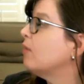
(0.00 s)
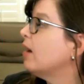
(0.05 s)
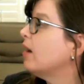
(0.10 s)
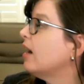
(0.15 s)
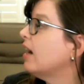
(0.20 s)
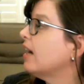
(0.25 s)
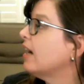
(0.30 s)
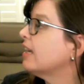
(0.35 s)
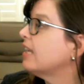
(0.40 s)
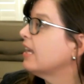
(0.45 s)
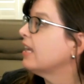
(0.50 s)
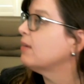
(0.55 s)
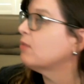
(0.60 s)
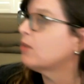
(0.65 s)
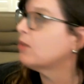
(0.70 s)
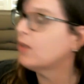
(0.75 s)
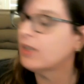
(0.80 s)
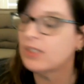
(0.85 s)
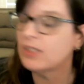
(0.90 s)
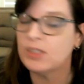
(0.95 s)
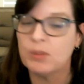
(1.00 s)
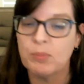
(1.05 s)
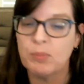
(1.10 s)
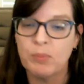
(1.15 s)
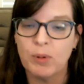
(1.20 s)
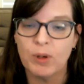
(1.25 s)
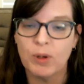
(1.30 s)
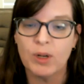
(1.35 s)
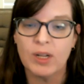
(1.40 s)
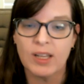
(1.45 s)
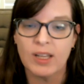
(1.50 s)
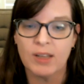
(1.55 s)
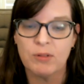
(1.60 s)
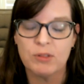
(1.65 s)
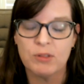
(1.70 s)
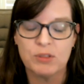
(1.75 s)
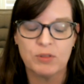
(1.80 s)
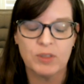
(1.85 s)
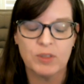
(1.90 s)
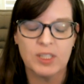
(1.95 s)
I came across a book. It
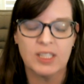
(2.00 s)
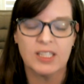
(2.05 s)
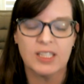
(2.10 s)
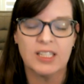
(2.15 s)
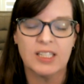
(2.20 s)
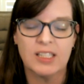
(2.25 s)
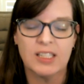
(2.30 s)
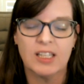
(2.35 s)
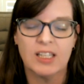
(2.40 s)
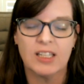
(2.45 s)
was funny.